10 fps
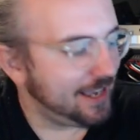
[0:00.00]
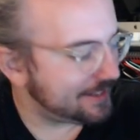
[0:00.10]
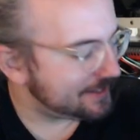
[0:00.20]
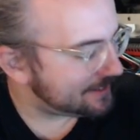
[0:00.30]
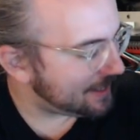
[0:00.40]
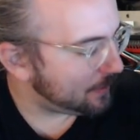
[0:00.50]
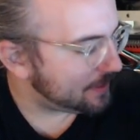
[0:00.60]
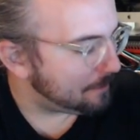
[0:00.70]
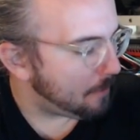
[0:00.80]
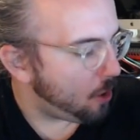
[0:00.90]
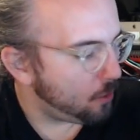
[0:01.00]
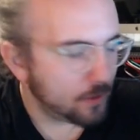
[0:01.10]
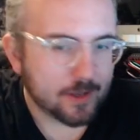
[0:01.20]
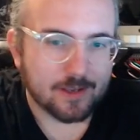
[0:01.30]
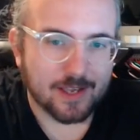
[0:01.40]
it's the same with the
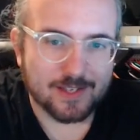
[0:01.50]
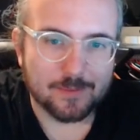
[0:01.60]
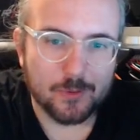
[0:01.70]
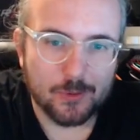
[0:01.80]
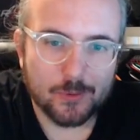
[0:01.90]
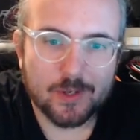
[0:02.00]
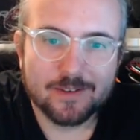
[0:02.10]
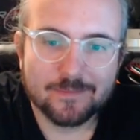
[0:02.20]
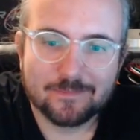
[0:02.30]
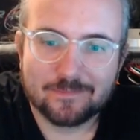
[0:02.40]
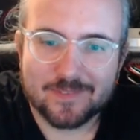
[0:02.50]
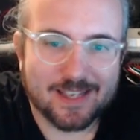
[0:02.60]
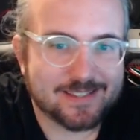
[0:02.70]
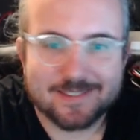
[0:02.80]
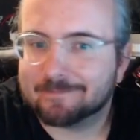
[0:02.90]
Moog and the Moog.
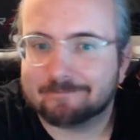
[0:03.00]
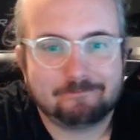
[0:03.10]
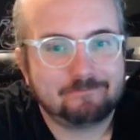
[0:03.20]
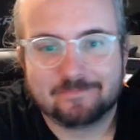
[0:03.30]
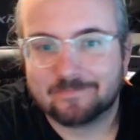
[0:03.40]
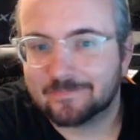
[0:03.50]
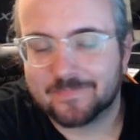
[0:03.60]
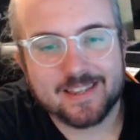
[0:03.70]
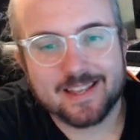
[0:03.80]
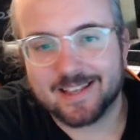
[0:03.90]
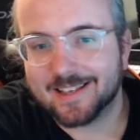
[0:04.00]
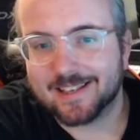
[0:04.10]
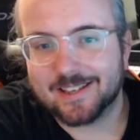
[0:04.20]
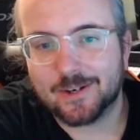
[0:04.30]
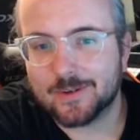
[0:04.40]
It's,
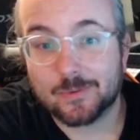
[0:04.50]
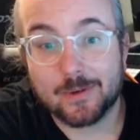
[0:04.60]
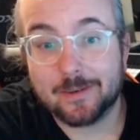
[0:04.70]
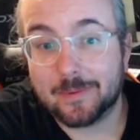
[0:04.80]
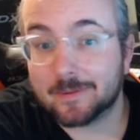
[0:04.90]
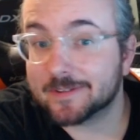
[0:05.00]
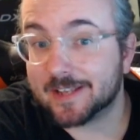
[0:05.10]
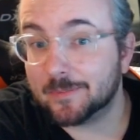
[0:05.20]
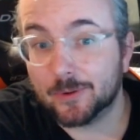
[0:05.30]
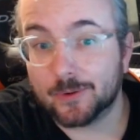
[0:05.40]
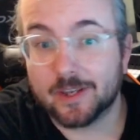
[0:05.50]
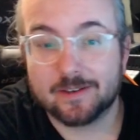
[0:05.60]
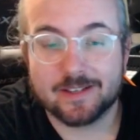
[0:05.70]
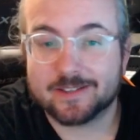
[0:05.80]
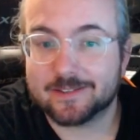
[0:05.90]
you know, in Sweden people say Moog.
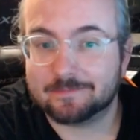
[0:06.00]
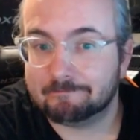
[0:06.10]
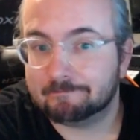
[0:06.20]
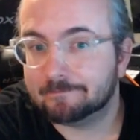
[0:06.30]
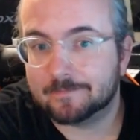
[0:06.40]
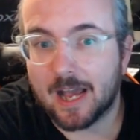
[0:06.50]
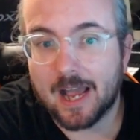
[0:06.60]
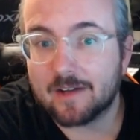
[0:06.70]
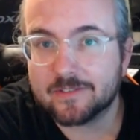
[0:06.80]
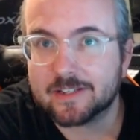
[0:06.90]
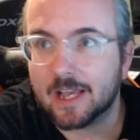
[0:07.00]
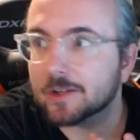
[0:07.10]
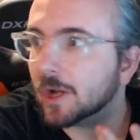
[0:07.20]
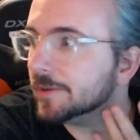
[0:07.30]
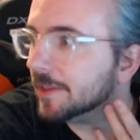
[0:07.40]
I
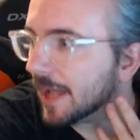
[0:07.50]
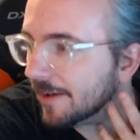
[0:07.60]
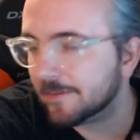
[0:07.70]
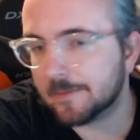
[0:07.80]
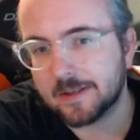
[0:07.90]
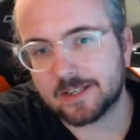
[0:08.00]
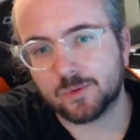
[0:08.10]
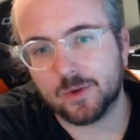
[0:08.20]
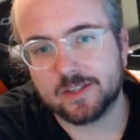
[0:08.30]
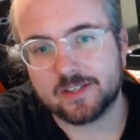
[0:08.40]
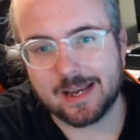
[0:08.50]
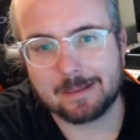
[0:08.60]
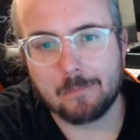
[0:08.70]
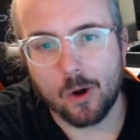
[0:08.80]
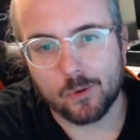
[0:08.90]
don't think I ever met a Swede
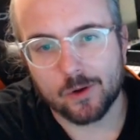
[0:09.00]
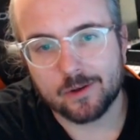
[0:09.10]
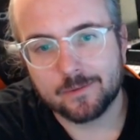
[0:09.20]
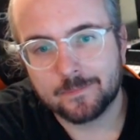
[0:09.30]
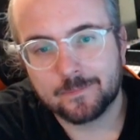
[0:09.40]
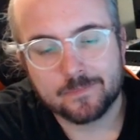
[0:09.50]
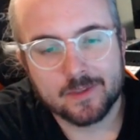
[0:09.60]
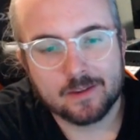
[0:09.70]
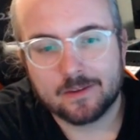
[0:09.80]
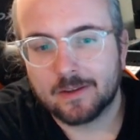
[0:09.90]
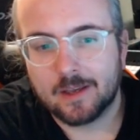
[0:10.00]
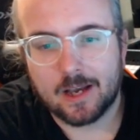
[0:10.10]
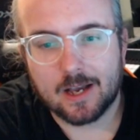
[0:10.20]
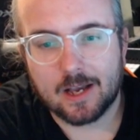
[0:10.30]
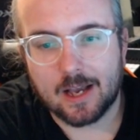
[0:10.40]
saying Moog.
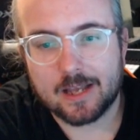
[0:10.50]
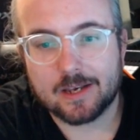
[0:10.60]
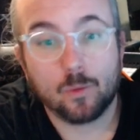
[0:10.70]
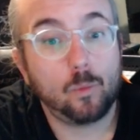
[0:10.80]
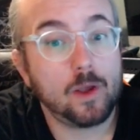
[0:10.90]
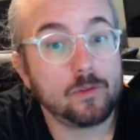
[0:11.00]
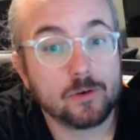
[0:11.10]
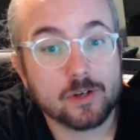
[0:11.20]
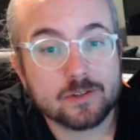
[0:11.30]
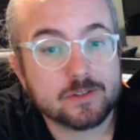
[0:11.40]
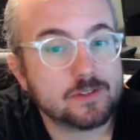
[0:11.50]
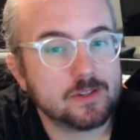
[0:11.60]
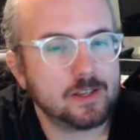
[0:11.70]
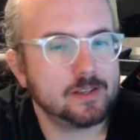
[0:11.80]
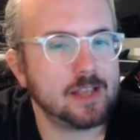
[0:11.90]
And whether or not
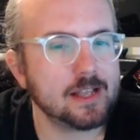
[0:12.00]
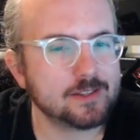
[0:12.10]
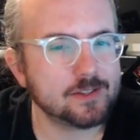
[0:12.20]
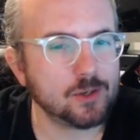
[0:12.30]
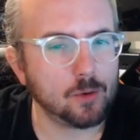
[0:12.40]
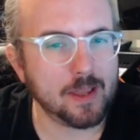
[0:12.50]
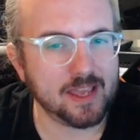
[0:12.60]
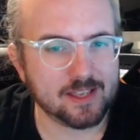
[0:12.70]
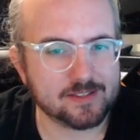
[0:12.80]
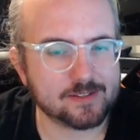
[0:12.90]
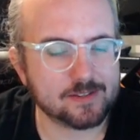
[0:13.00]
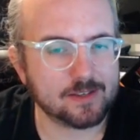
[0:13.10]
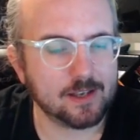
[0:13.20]
that's, you know, makes